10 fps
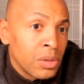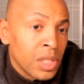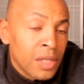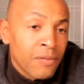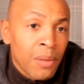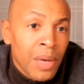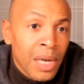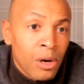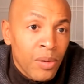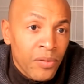Because if they're
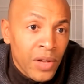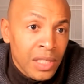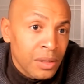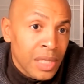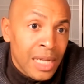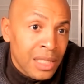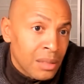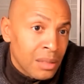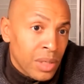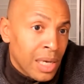medical professionals, a lot of
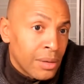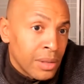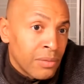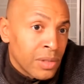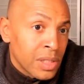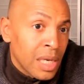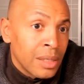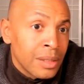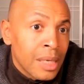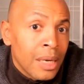times what I'll even say
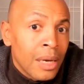is,